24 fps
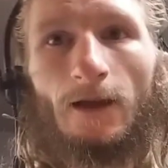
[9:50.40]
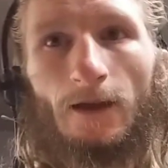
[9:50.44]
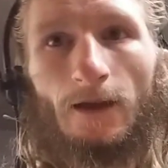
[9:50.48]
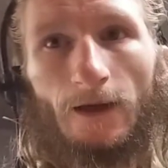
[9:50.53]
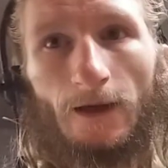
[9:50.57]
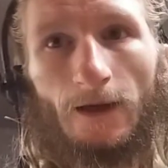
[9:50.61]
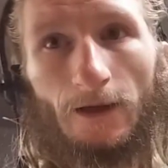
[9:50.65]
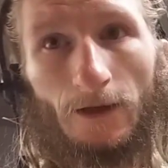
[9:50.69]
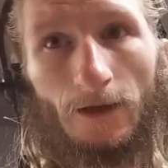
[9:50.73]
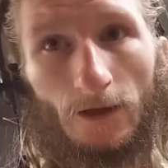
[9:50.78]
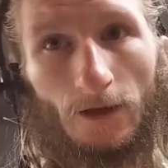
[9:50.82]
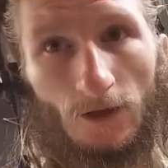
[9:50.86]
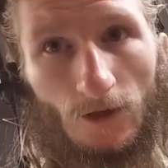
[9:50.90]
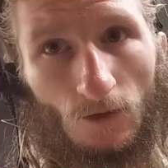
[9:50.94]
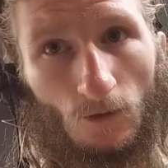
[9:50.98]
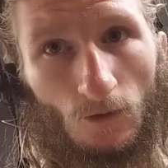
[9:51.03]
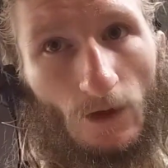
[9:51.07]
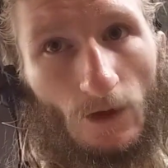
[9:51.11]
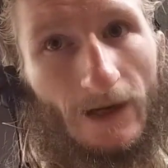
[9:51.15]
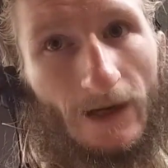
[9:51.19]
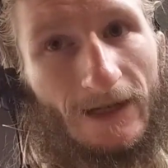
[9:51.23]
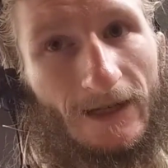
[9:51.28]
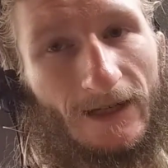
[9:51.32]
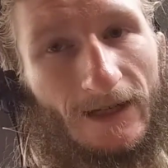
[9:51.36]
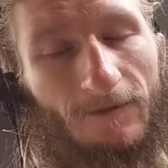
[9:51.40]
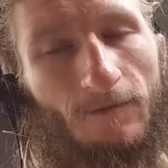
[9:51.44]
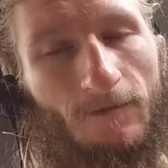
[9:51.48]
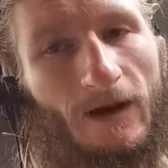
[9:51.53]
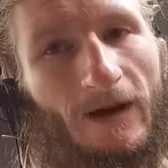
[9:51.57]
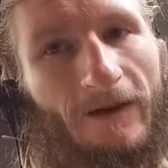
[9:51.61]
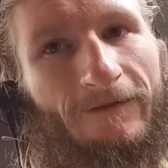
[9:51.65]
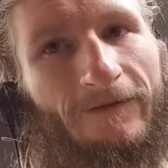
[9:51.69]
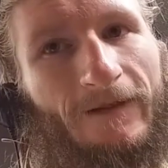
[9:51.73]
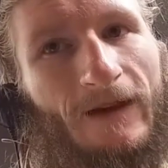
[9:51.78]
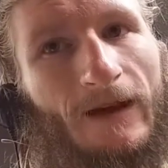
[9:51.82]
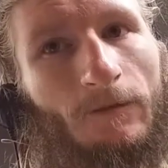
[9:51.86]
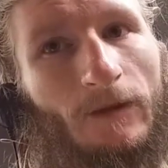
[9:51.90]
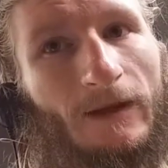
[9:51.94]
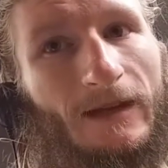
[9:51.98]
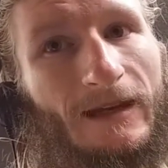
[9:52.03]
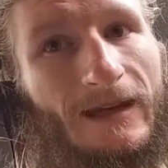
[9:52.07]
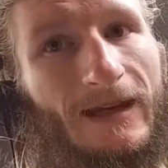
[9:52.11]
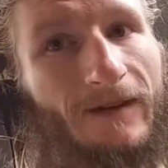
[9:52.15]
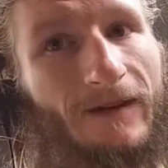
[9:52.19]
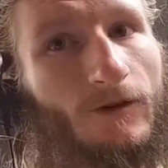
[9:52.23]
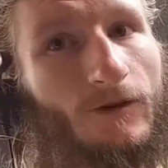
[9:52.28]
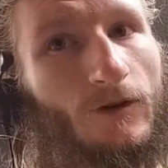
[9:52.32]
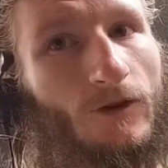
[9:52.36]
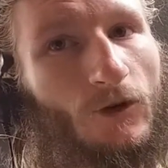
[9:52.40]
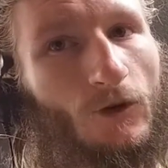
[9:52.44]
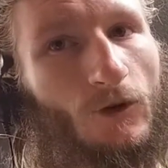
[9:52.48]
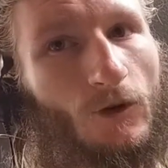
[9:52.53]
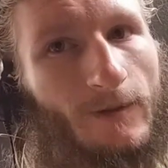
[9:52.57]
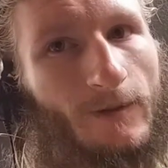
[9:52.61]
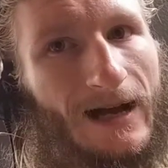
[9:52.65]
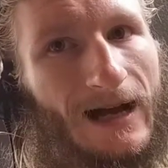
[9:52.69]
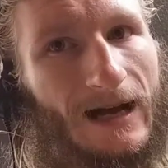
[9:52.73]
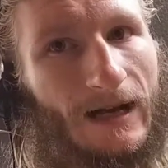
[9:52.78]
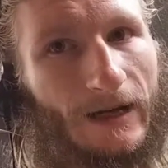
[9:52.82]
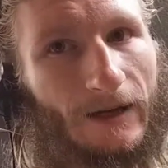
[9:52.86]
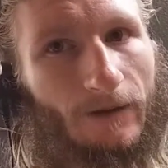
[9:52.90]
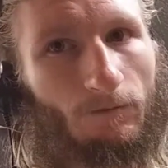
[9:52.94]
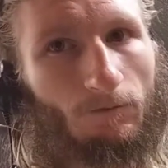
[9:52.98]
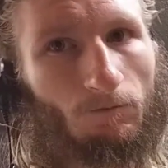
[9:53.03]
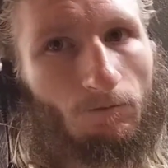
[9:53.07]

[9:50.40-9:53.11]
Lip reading: And there's a reason my family never knew about it.